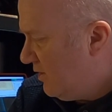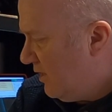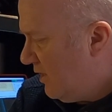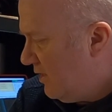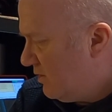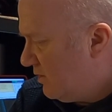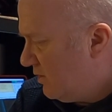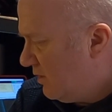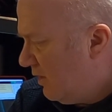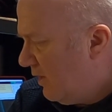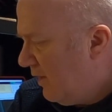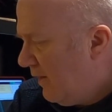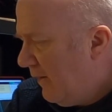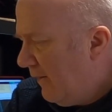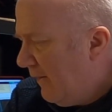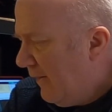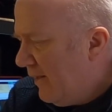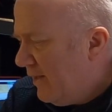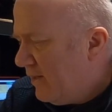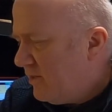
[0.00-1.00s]
the desk.
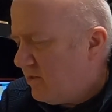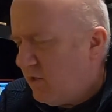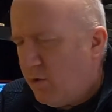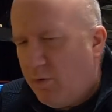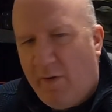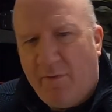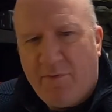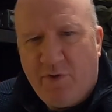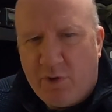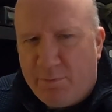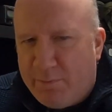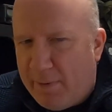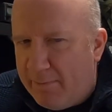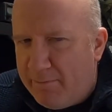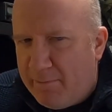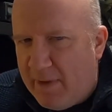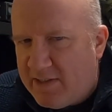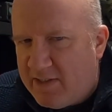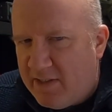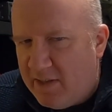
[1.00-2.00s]
So I've just
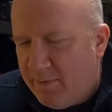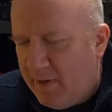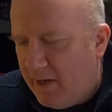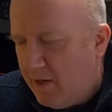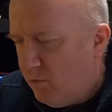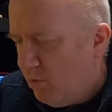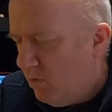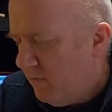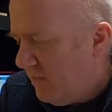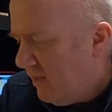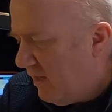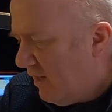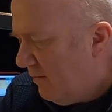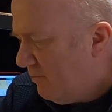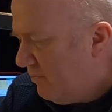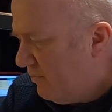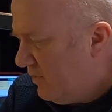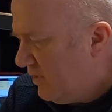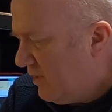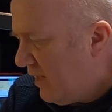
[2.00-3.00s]
been messing about with that,
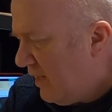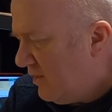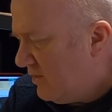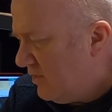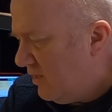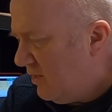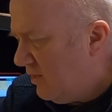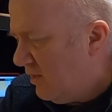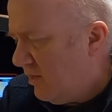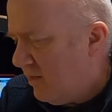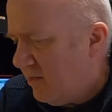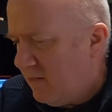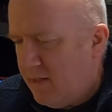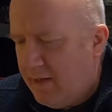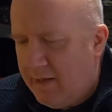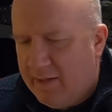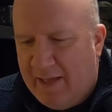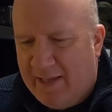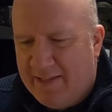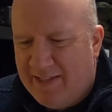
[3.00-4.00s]
getting
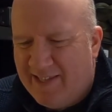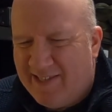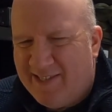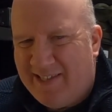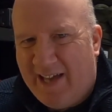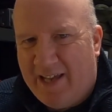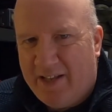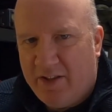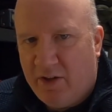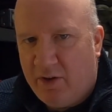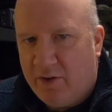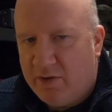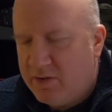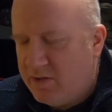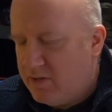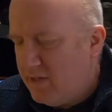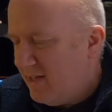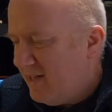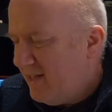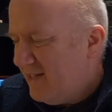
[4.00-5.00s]
the
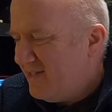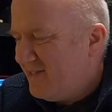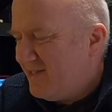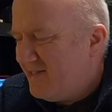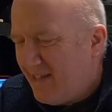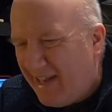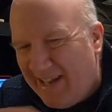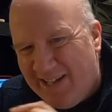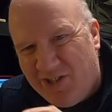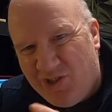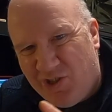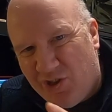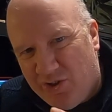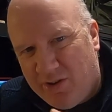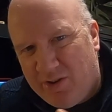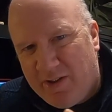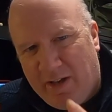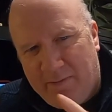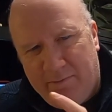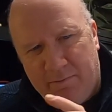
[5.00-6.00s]
satnogs
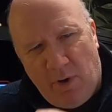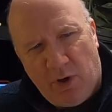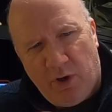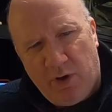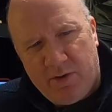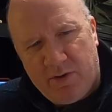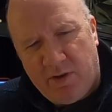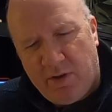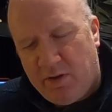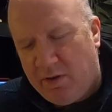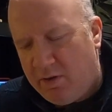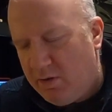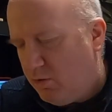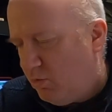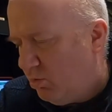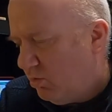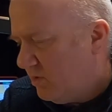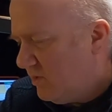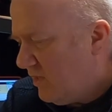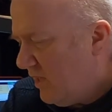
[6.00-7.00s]
station and monitor
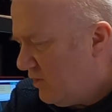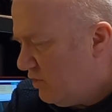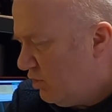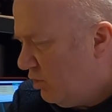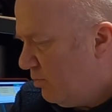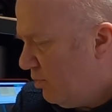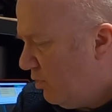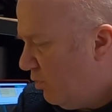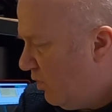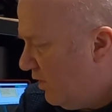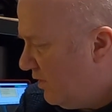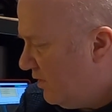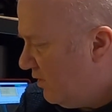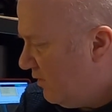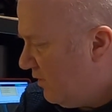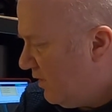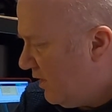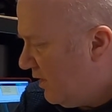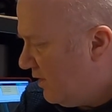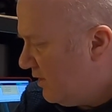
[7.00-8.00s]
all set up on one
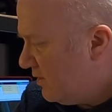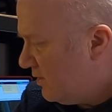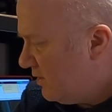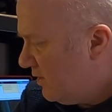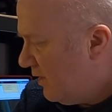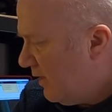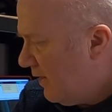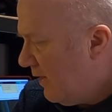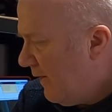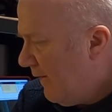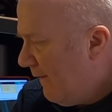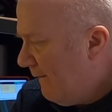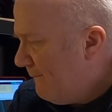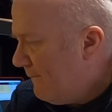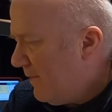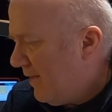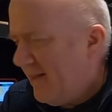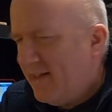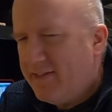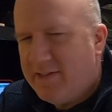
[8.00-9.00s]
device.
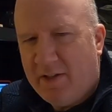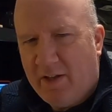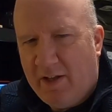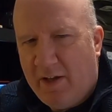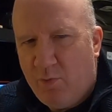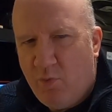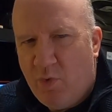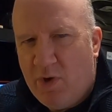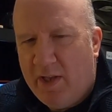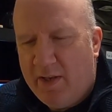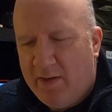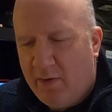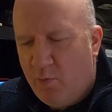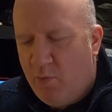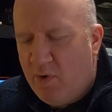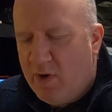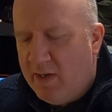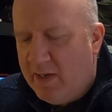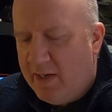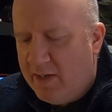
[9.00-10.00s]
And that's a really,
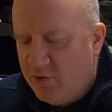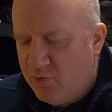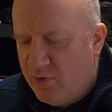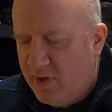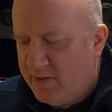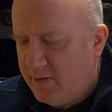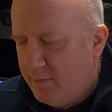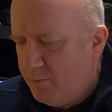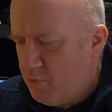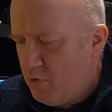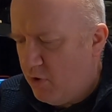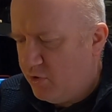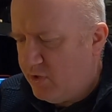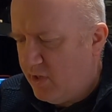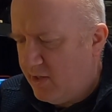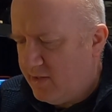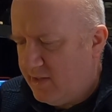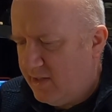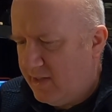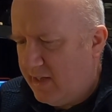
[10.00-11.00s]
really interesting
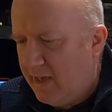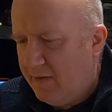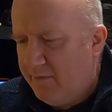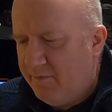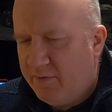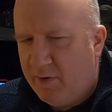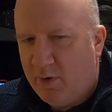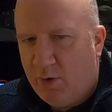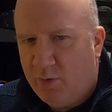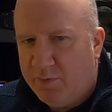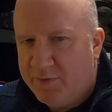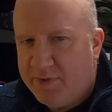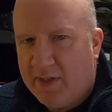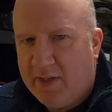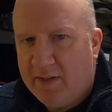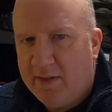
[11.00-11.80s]
project to get involved